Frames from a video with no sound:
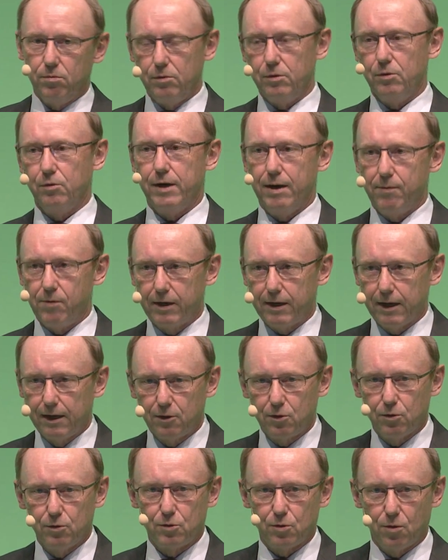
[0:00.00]
You never can
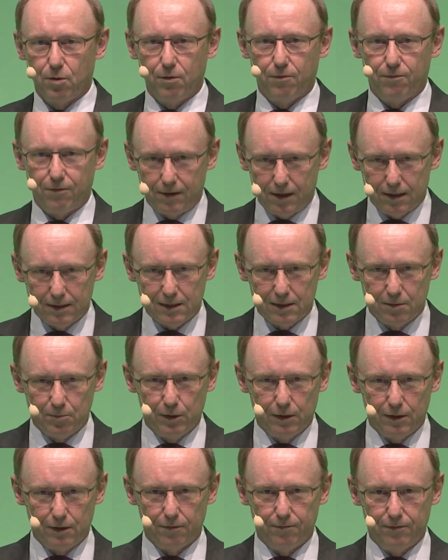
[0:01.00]
control a
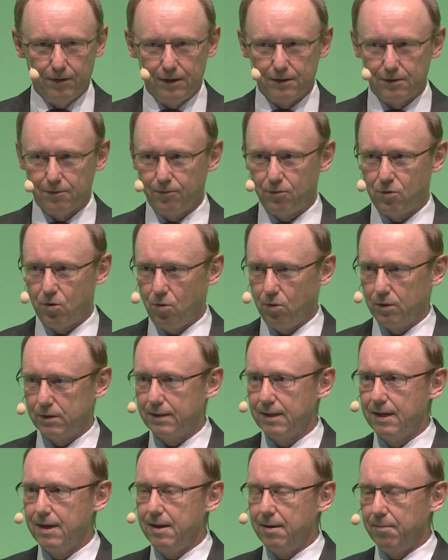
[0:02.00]
customer interface, of course,
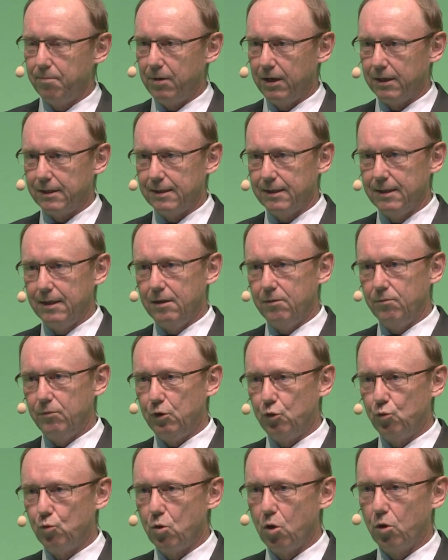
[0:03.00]
but we
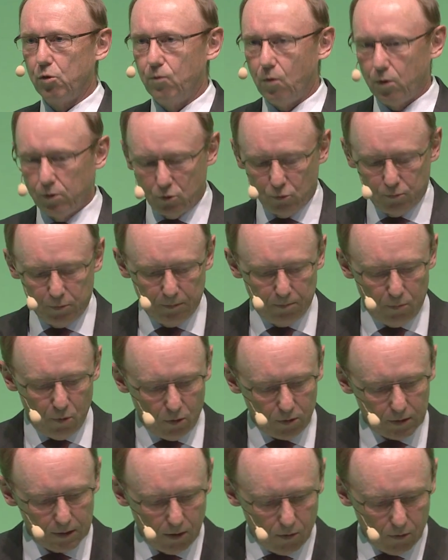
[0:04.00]
do not want to be
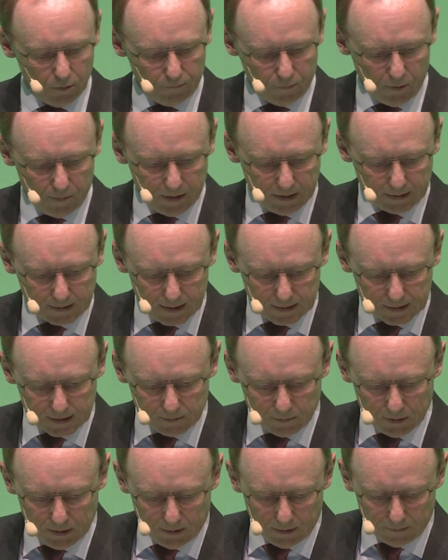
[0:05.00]
blocked out from that
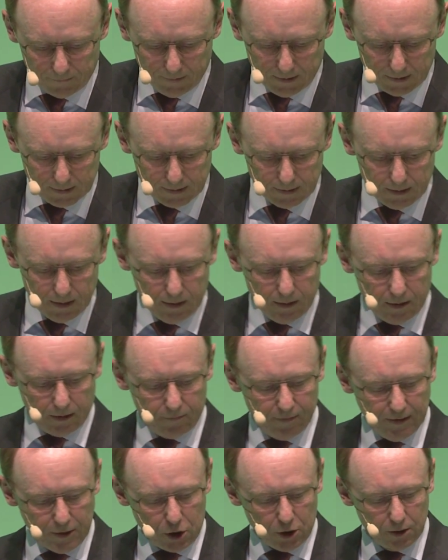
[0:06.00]
customer interface. The
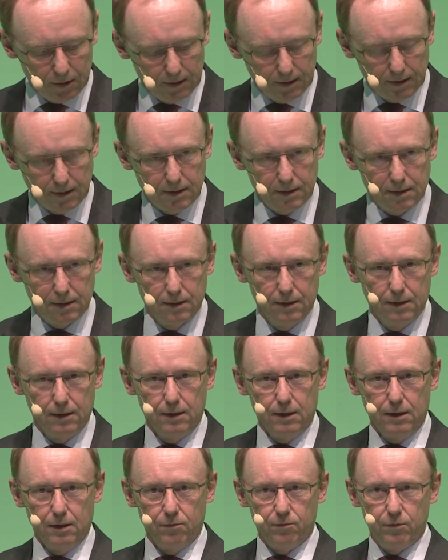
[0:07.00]
question is,
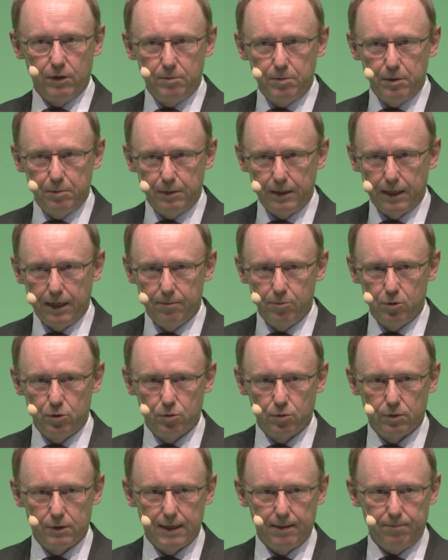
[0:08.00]
will we be able
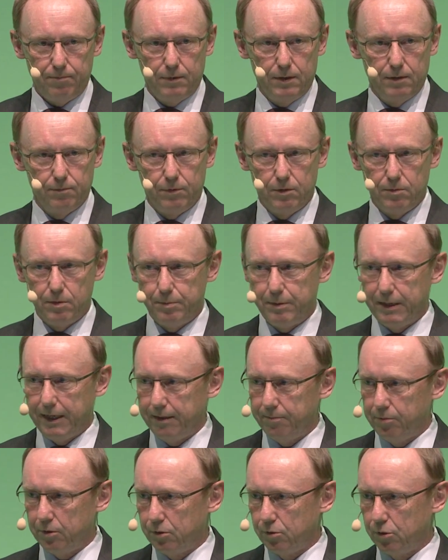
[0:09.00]
to adapt? Will we be
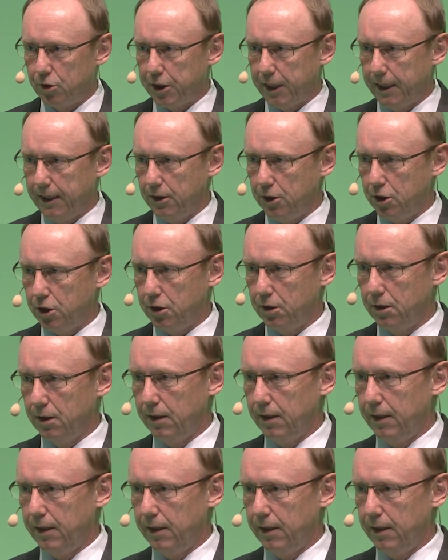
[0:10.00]
able to change?